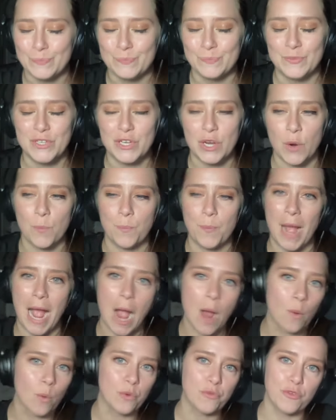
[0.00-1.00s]
you know,
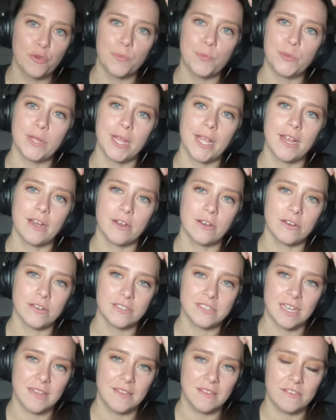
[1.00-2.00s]
powerful
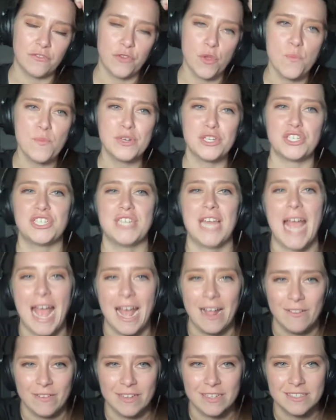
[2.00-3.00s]
players and so much
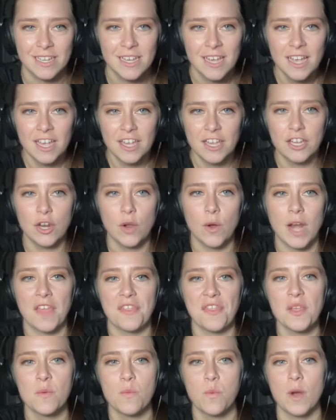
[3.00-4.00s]
talent. You know, and I
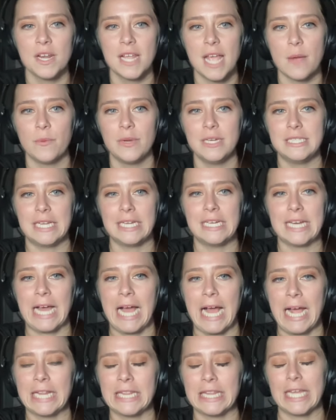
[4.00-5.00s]
think one guy we didn't
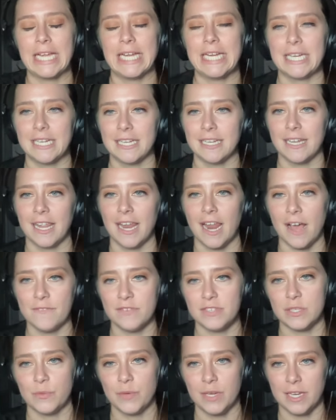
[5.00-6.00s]
highlight that
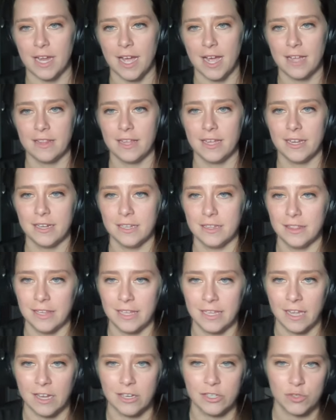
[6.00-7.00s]
obviously we need to highlight,
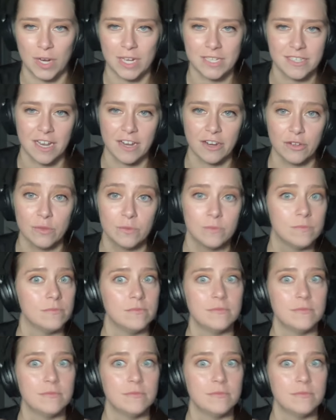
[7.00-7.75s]
Leon Draisaitl.